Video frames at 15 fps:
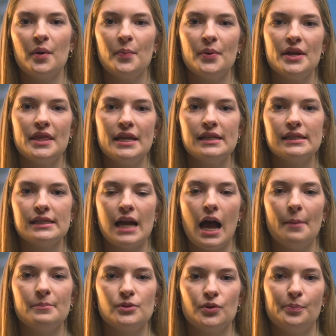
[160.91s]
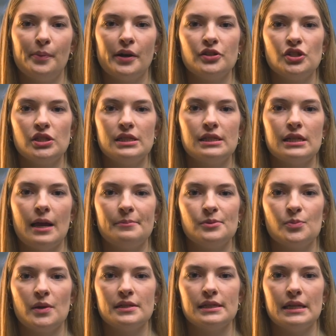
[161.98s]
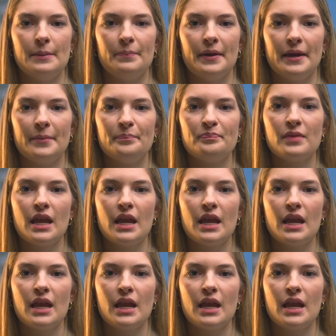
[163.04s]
breathing stops or partially stops while sleeping.